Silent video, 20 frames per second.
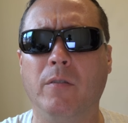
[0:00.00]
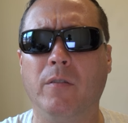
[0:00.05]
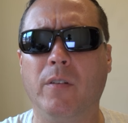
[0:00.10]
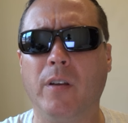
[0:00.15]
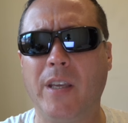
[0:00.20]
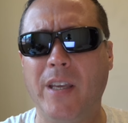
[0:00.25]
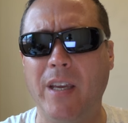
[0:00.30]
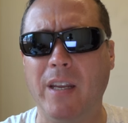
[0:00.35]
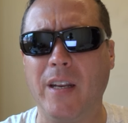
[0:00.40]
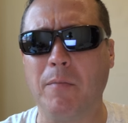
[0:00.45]

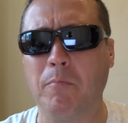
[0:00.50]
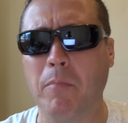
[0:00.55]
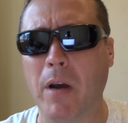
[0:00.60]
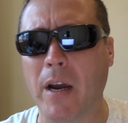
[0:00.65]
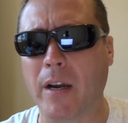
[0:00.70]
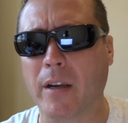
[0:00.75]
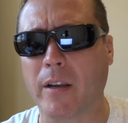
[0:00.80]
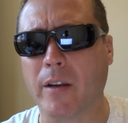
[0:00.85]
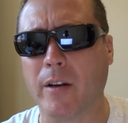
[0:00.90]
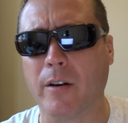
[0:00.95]
to getting
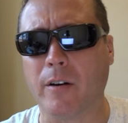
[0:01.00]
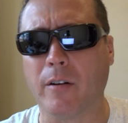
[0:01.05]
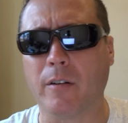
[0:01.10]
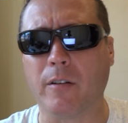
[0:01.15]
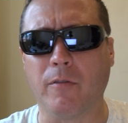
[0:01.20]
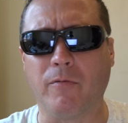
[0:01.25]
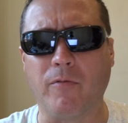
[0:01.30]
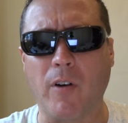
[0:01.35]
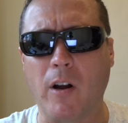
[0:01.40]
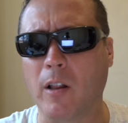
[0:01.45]
back here,
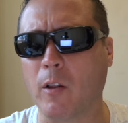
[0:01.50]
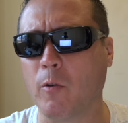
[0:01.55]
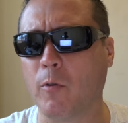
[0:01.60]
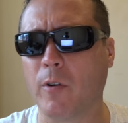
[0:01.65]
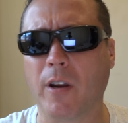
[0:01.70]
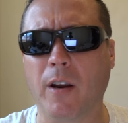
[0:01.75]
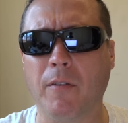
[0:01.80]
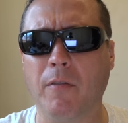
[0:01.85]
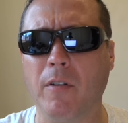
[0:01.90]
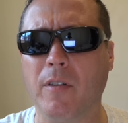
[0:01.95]
to
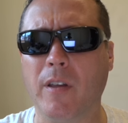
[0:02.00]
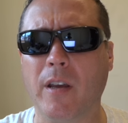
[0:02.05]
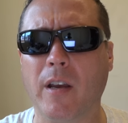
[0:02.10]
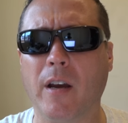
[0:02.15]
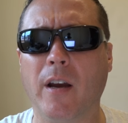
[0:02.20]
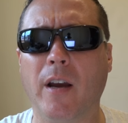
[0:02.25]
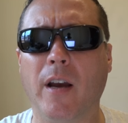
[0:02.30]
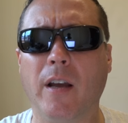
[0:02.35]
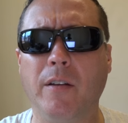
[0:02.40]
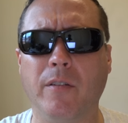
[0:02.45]
following everything
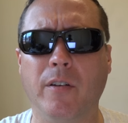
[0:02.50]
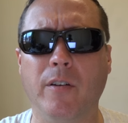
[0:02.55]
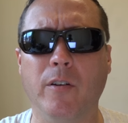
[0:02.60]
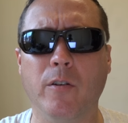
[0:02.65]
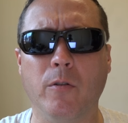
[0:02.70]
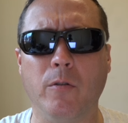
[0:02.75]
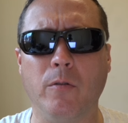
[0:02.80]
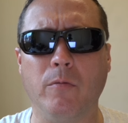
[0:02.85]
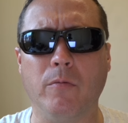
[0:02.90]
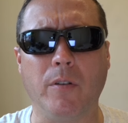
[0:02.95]
I had to
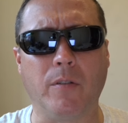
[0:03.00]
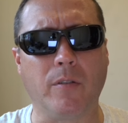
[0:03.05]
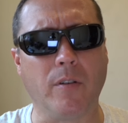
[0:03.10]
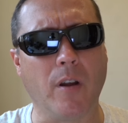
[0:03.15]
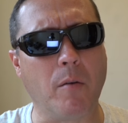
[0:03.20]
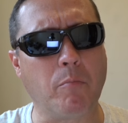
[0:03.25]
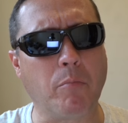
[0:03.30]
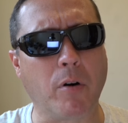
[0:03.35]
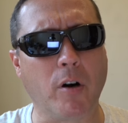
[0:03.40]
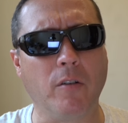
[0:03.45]
do. It's
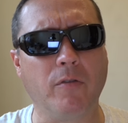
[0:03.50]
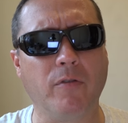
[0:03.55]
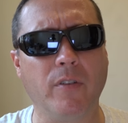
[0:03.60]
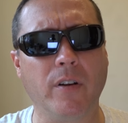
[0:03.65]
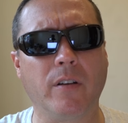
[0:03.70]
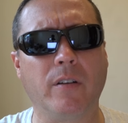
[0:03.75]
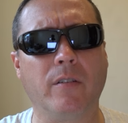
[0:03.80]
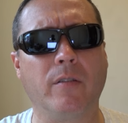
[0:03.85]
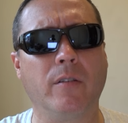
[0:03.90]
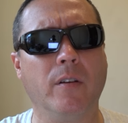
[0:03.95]
not
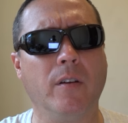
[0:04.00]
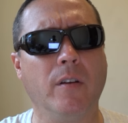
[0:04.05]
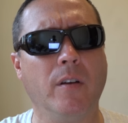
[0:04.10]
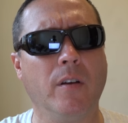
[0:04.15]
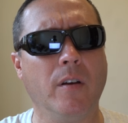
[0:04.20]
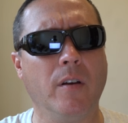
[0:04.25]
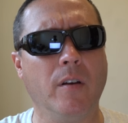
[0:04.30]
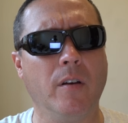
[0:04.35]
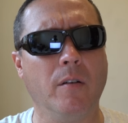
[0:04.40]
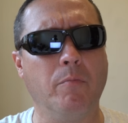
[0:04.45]
perfect,
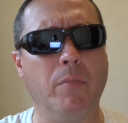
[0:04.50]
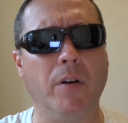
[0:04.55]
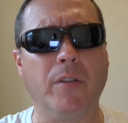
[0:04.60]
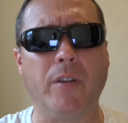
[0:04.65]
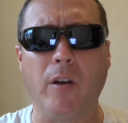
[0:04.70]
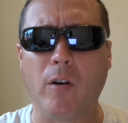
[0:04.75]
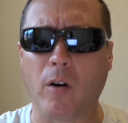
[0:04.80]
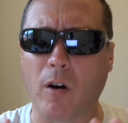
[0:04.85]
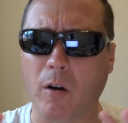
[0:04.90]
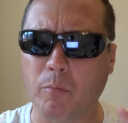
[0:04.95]

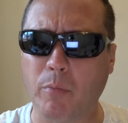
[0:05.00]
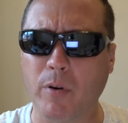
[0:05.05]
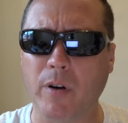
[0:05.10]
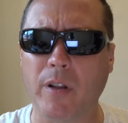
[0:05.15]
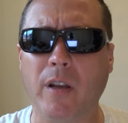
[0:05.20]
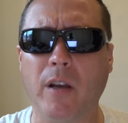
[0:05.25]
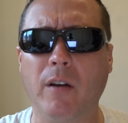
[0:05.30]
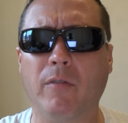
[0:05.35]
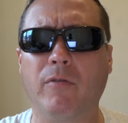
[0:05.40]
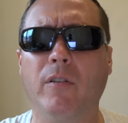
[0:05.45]
but they are
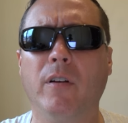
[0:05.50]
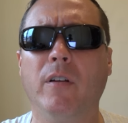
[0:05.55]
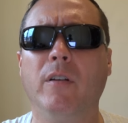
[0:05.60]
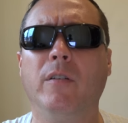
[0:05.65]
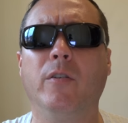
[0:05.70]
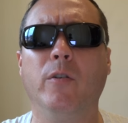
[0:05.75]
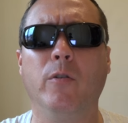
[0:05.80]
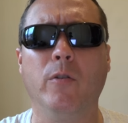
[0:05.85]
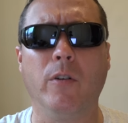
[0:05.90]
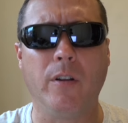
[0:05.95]
putting effort
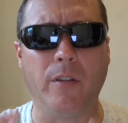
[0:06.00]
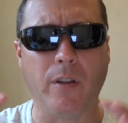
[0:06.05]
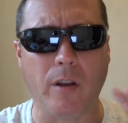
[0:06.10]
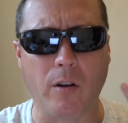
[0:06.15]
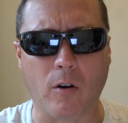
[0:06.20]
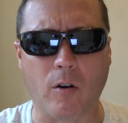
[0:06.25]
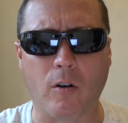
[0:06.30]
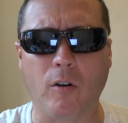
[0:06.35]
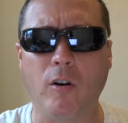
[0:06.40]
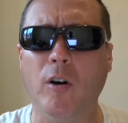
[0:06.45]
into it.
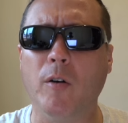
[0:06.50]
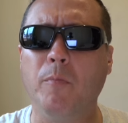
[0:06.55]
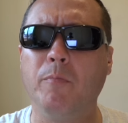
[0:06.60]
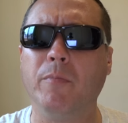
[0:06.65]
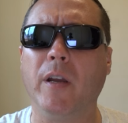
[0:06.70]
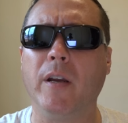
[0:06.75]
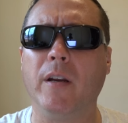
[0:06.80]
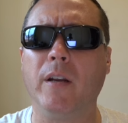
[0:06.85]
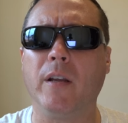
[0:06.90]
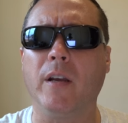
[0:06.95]
They are
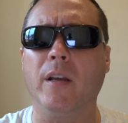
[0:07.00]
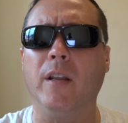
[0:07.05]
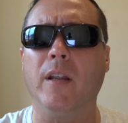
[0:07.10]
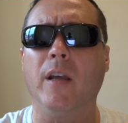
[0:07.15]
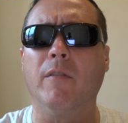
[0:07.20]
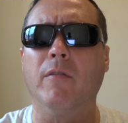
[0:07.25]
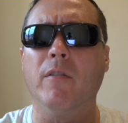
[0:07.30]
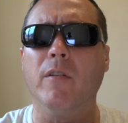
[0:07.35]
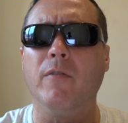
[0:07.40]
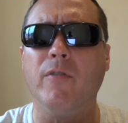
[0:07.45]
updating
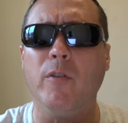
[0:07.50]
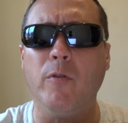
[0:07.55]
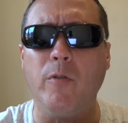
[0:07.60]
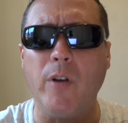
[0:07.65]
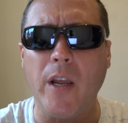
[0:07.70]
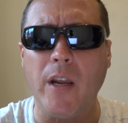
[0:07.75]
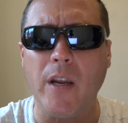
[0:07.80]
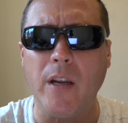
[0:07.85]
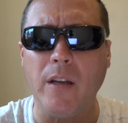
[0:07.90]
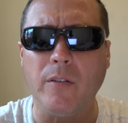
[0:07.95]
it every few
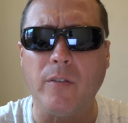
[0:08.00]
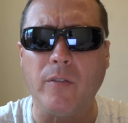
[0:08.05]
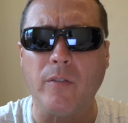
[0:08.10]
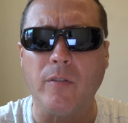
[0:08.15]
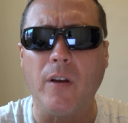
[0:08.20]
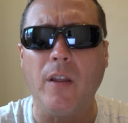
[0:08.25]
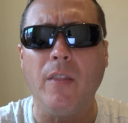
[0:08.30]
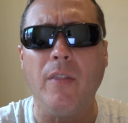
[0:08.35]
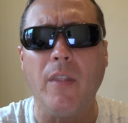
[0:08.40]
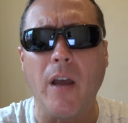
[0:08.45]
days.
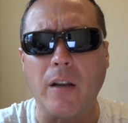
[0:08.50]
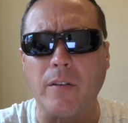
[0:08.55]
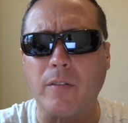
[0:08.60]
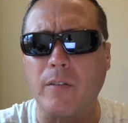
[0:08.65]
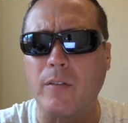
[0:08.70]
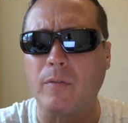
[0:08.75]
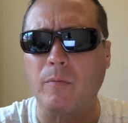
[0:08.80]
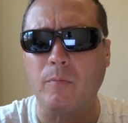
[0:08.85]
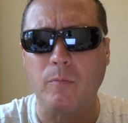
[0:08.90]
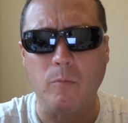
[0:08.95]
And
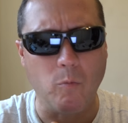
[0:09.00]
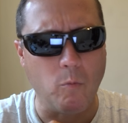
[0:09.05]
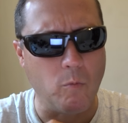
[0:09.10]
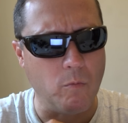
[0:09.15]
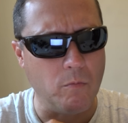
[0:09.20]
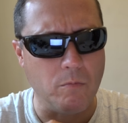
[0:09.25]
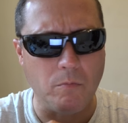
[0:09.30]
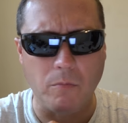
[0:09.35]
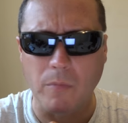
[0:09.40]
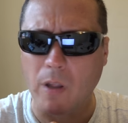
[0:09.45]
that
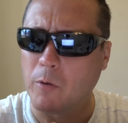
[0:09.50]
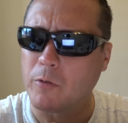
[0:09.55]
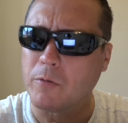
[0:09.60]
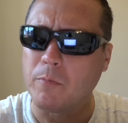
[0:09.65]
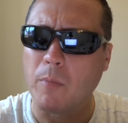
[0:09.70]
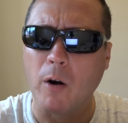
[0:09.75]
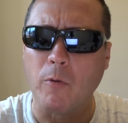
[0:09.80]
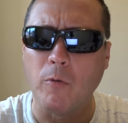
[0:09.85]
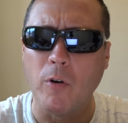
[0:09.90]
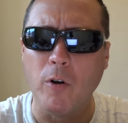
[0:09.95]
was
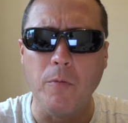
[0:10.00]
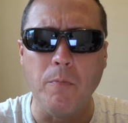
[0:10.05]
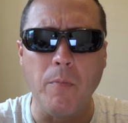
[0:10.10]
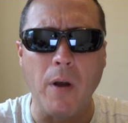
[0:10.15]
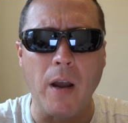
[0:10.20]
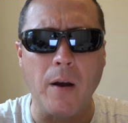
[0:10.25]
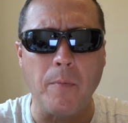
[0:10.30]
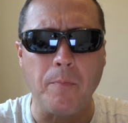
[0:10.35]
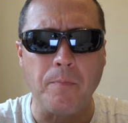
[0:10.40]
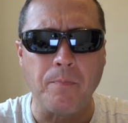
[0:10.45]
my
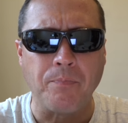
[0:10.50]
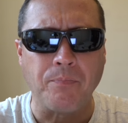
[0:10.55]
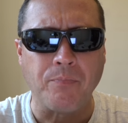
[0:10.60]
roadmap.